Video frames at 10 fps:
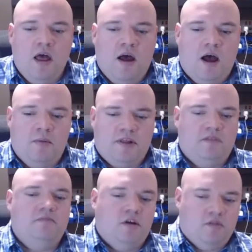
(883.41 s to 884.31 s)
But,
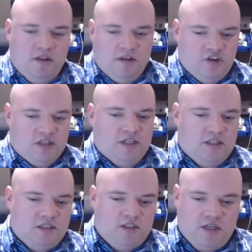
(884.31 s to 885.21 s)
you know, in the
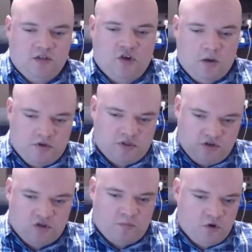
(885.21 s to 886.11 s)
Jetsons, his job was to
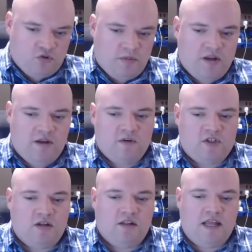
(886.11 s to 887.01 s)
just push a button every
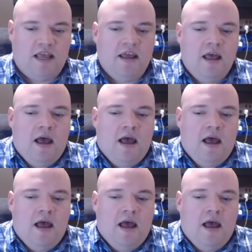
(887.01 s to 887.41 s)
single day.